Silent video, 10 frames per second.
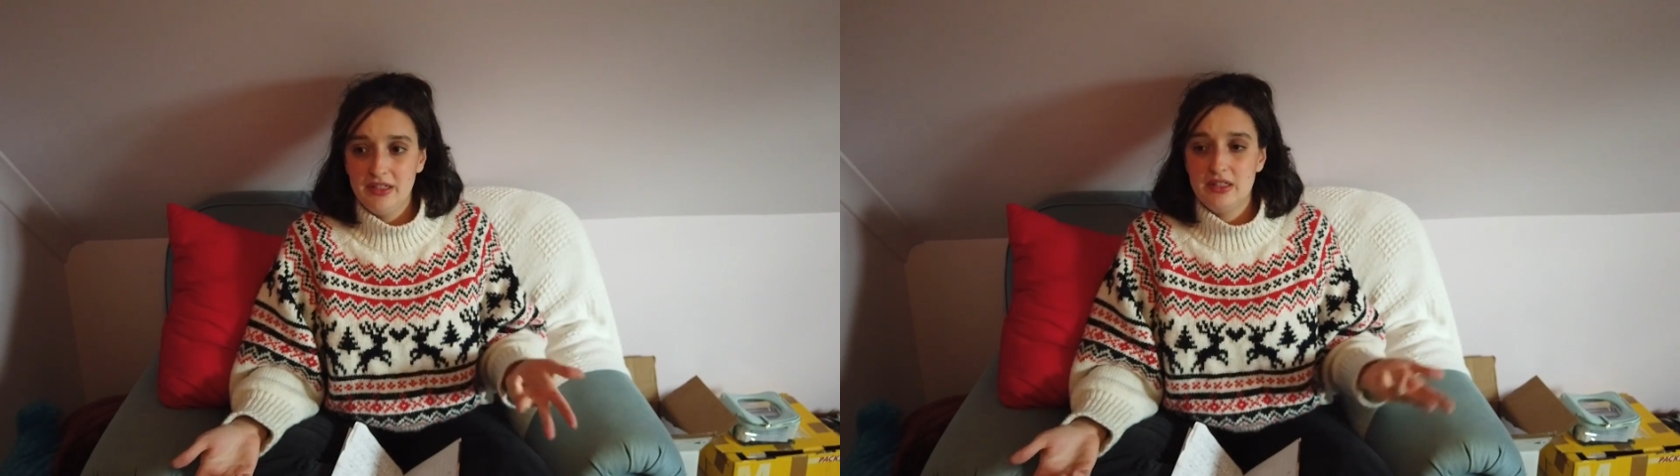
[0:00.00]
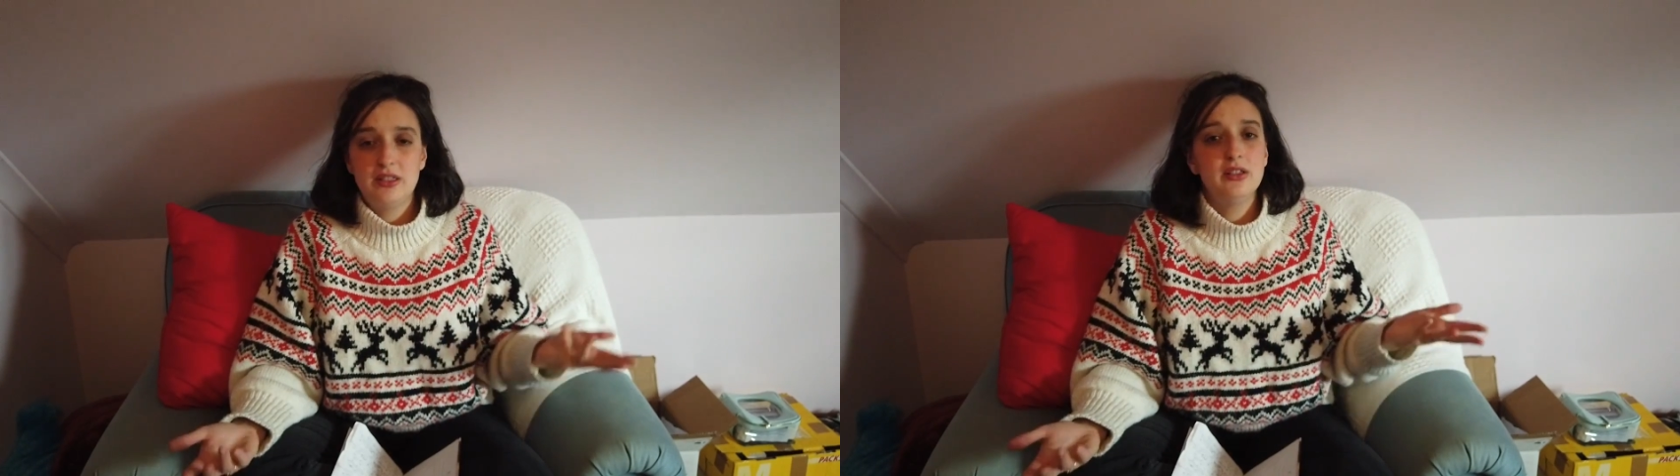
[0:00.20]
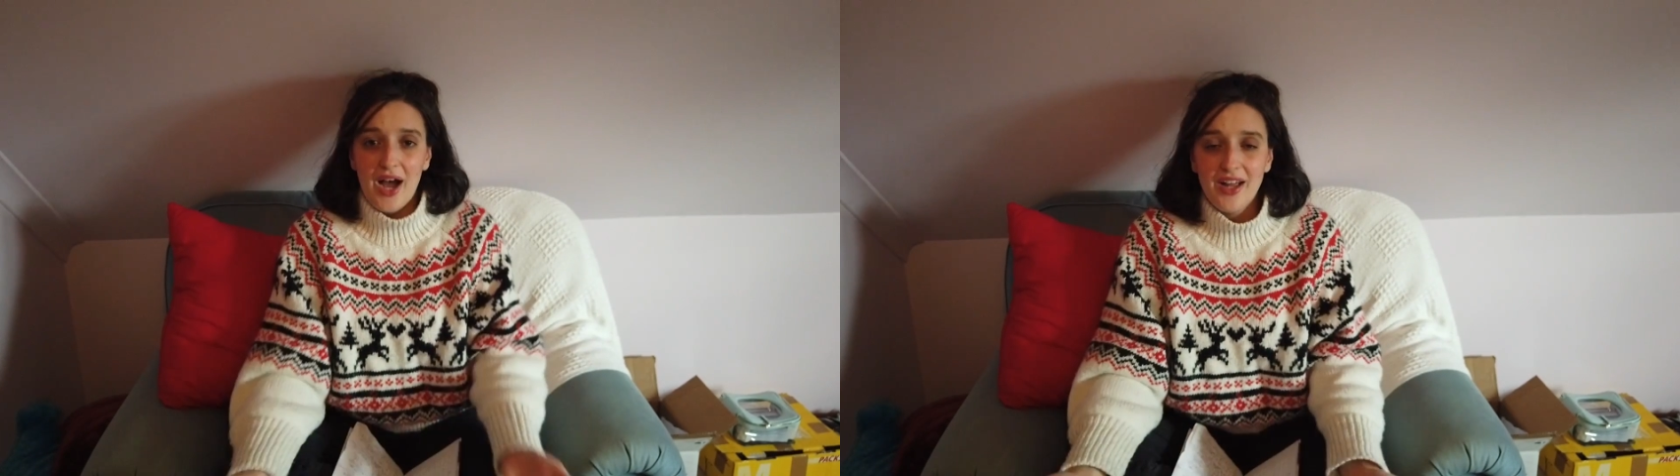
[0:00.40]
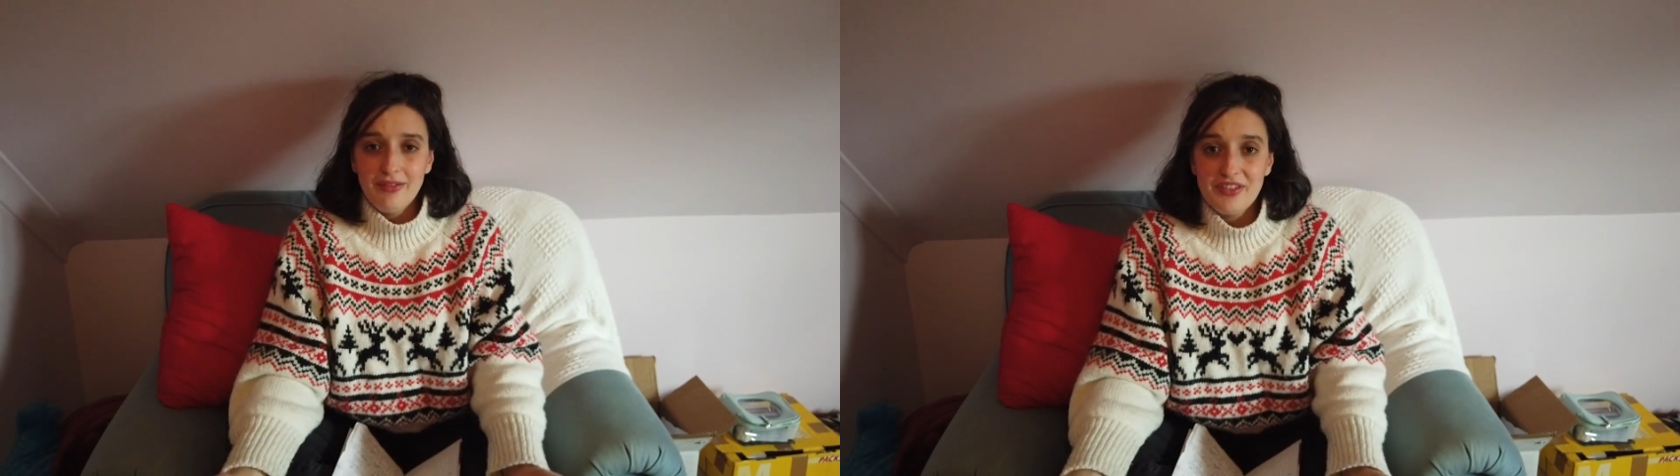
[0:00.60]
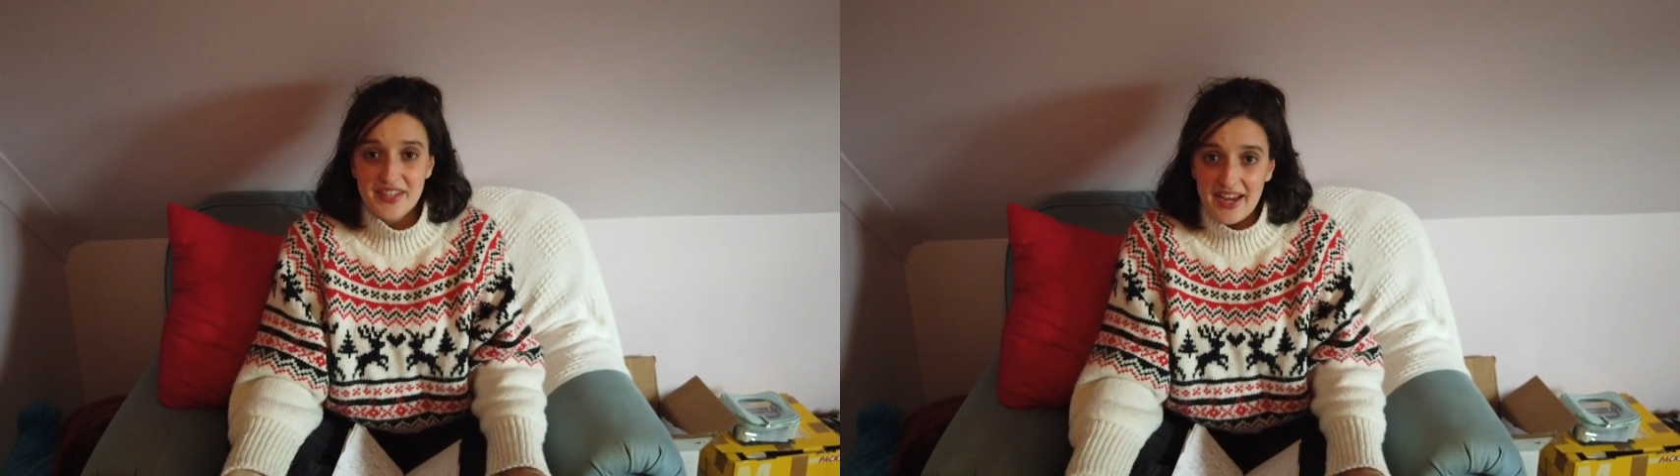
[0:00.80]
because
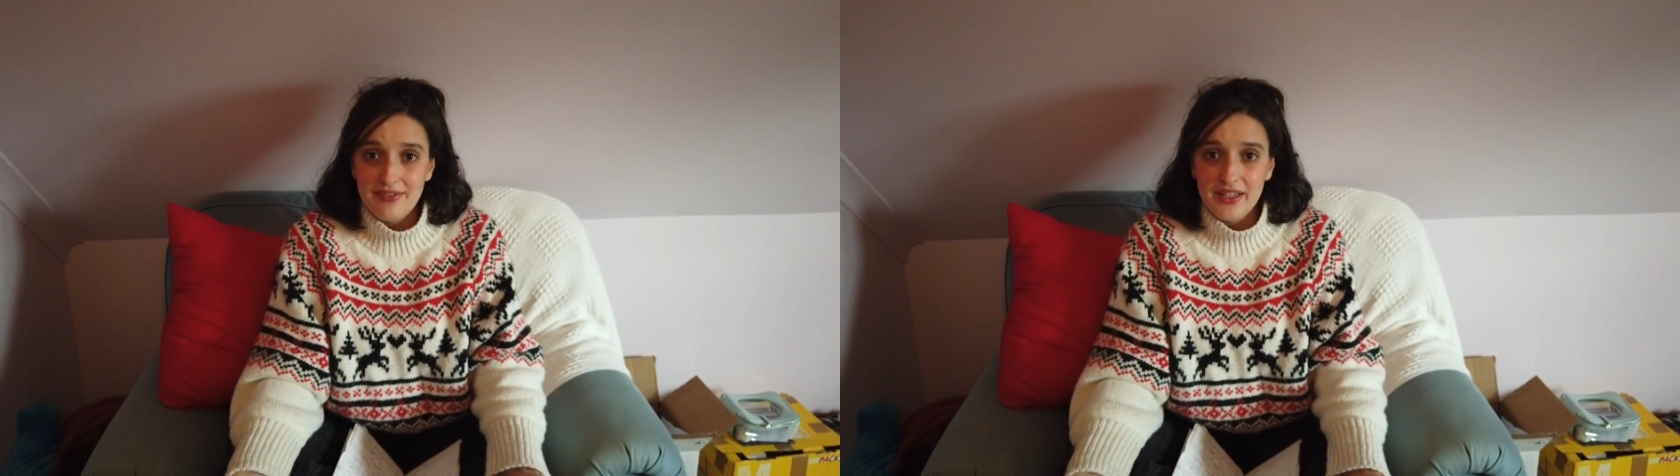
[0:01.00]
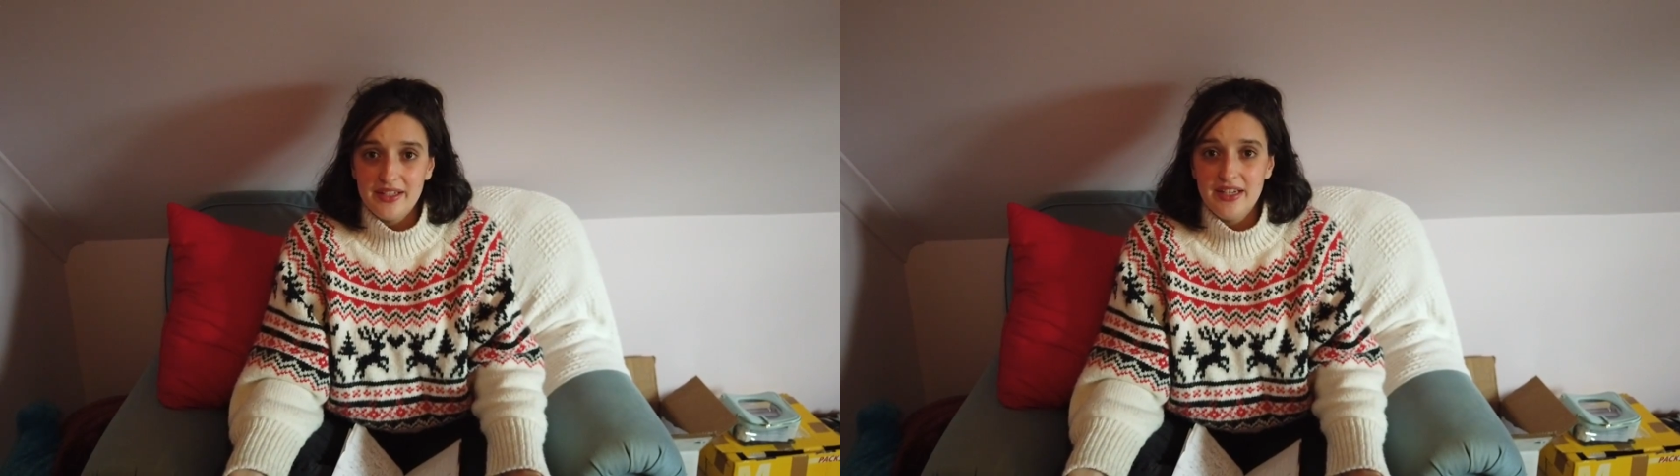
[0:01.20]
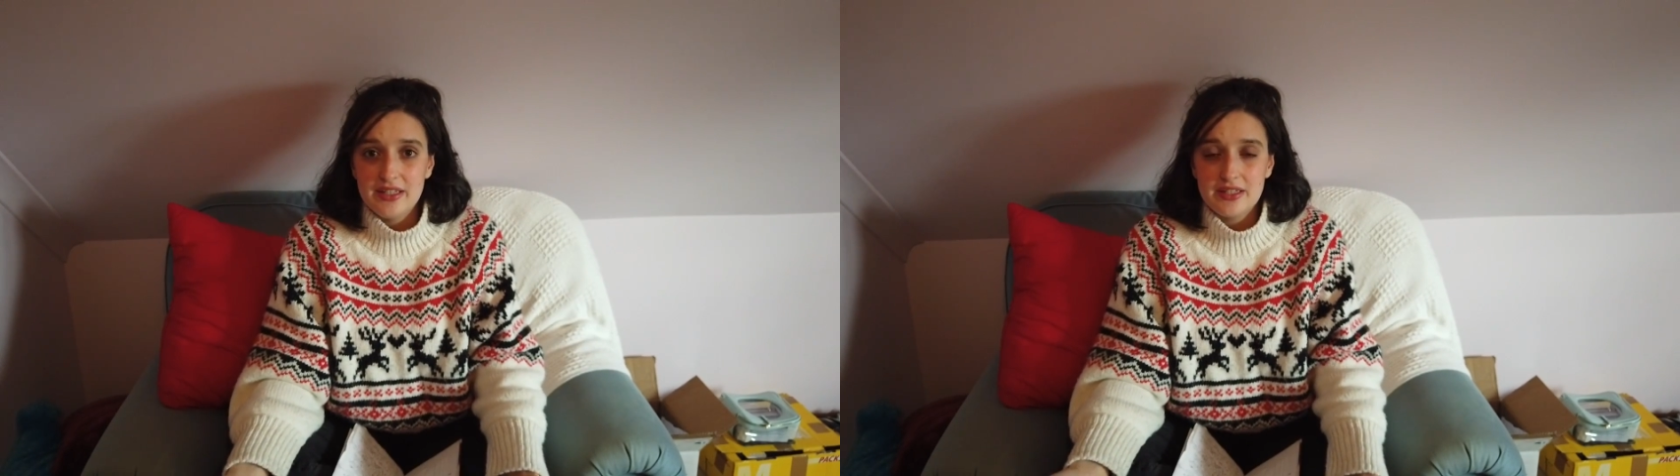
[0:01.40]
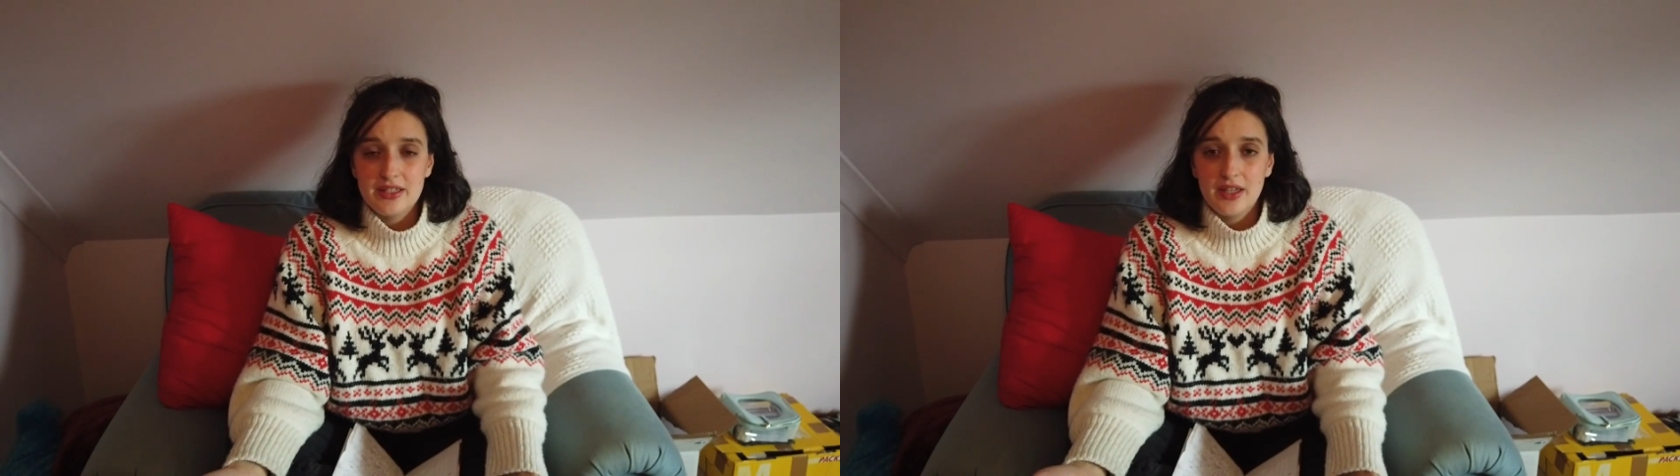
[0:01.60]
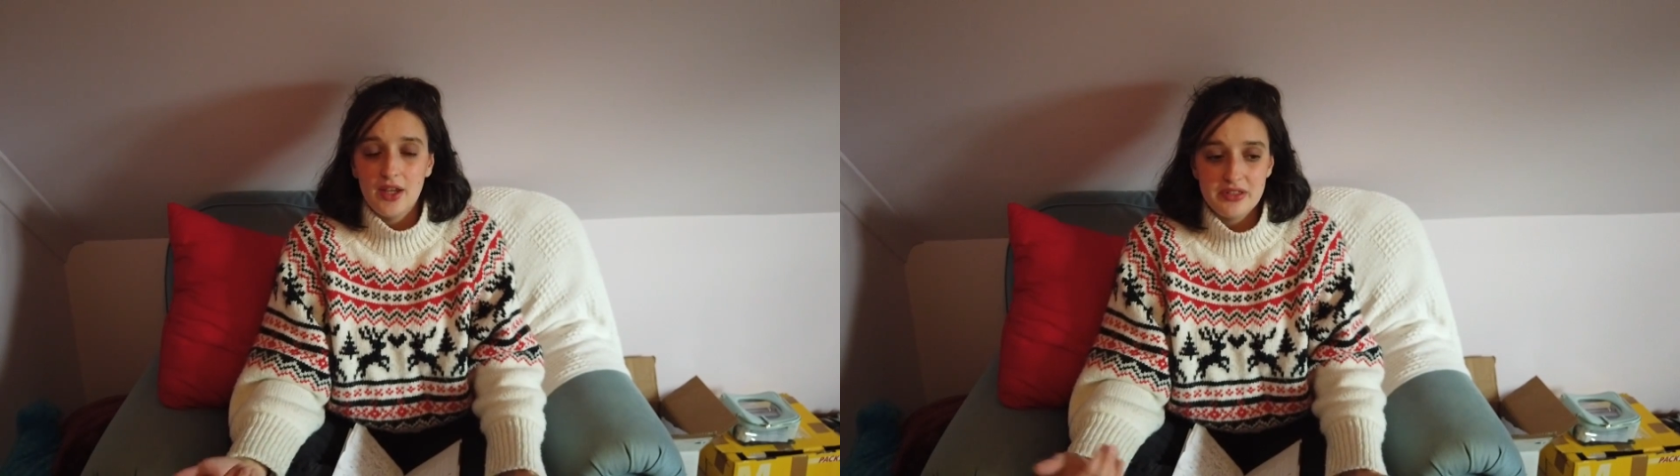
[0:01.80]
part of saving is